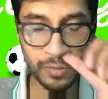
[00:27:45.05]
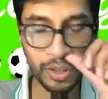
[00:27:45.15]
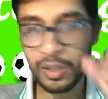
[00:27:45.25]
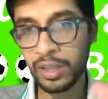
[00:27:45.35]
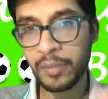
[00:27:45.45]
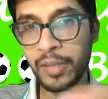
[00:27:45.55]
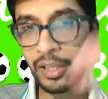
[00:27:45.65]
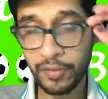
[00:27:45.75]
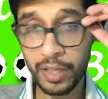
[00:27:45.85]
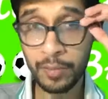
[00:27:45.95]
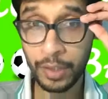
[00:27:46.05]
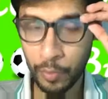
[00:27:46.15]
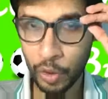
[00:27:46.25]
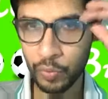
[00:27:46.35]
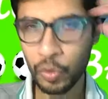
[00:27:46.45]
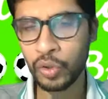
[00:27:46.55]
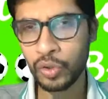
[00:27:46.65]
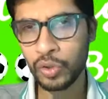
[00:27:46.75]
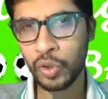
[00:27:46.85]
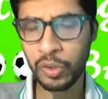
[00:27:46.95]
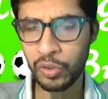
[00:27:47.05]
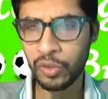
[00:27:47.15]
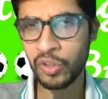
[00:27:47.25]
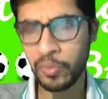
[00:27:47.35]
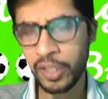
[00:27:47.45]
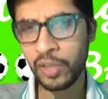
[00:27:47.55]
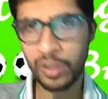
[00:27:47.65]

not Inter Milan and Real Madrid both won't go into Europa League.